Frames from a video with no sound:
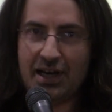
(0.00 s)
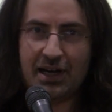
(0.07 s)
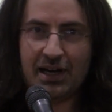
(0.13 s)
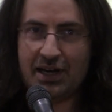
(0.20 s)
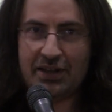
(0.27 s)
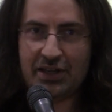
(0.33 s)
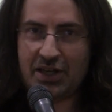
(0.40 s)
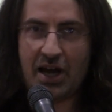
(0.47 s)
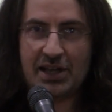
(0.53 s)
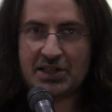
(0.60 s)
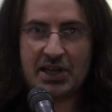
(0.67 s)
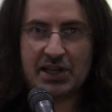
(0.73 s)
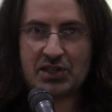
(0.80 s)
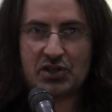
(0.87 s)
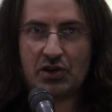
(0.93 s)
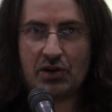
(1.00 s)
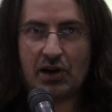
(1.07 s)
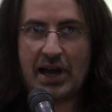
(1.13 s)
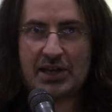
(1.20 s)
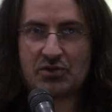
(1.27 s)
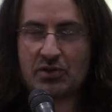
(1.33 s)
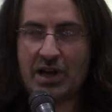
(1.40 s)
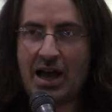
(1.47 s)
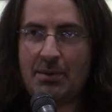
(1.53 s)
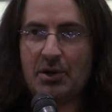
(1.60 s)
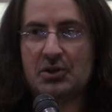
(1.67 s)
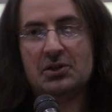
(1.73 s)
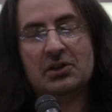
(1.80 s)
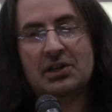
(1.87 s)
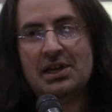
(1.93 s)
Uh, the odds against her are
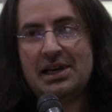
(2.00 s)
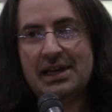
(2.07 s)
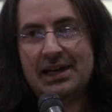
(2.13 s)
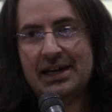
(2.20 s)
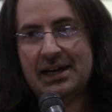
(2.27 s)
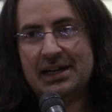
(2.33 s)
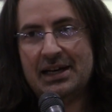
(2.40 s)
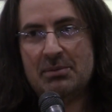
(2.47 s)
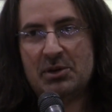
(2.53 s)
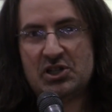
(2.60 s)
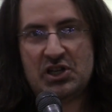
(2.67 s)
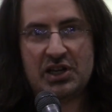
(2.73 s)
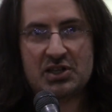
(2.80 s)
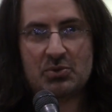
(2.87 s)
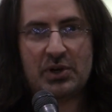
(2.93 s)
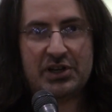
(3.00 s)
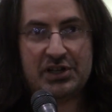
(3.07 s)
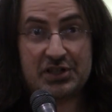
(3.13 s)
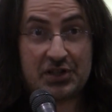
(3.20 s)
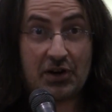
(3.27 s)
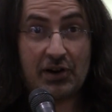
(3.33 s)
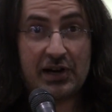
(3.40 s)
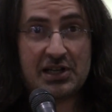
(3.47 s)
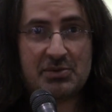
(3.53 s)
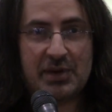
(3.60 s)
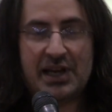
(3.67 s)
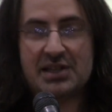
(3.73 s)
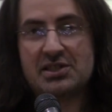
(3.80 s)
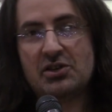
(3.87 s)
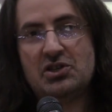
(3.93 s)
astronomical. Uh, but she doesn't want to discourage
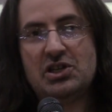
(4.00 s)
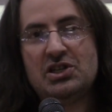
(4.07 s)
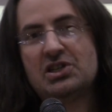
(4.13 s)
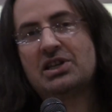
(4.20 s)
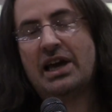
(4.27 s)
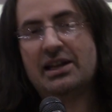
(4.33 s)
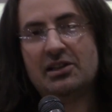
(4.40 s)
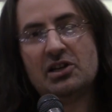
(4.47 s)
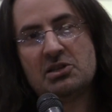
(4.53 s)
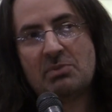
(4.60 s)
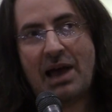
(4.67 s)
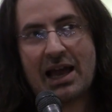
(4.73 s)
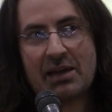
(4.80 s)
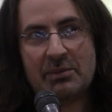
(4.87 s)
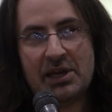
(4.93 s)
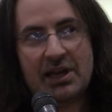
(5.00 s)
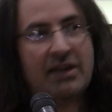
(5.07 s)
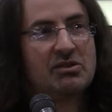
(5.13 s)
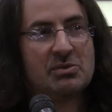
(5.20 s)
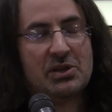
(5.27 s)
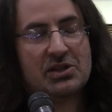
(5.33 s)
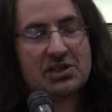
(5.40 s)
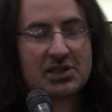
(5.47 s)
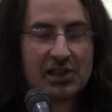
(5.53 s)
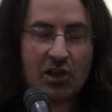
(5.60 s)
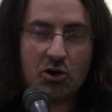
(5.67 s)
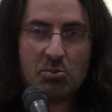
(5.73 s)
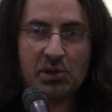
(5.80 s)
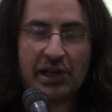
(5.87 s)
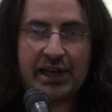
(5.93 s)
me. So she just kind of looks back at me and gives me this
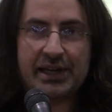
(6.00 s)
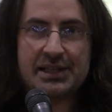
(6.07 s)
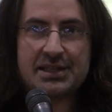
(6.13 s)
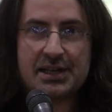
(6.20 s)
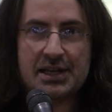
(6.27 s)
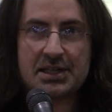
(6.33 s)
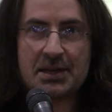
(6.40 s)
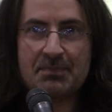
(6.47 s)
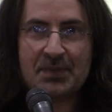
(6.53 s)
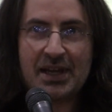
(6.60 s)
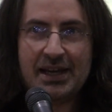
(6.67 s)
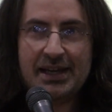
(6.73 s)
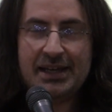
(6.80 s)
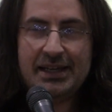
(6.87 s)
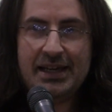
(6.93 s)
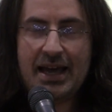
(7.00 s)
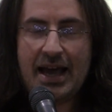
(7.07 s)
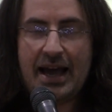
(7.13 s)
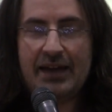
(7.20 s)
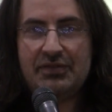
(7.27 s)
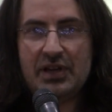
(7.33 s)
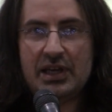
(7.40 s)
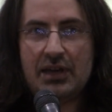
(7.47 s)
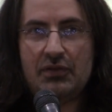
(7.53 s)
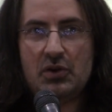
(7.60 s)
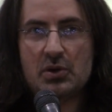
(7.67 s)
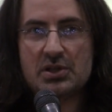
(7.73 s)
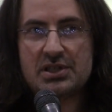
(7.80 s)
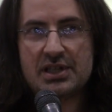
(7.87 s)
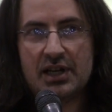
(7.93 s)
slow blink and says, yeah, I think if
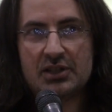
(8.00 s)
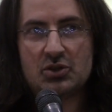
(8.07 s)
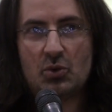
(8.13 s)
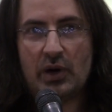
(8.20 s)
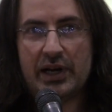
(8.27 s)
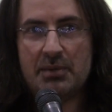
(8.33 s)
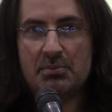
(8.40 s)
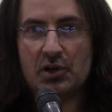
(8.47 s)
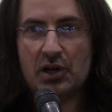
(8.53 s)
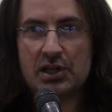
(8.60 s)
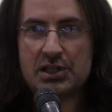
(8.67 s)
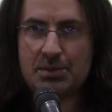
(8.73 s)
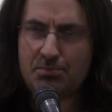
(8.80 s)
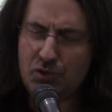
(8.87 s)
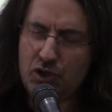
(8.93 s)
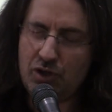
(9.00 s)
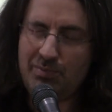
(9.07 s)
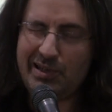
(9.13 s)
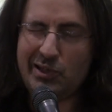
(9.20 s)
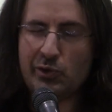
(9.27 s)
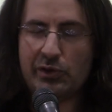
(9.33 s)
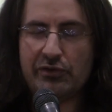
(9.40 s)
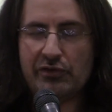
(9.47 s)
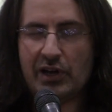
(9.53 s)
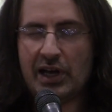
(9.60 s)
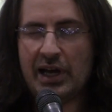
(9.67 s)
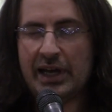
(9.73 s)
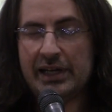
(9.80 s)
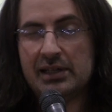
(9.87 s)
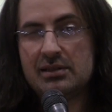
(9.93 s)
you can sell 20 books, should be doing
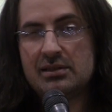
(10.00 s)
fine.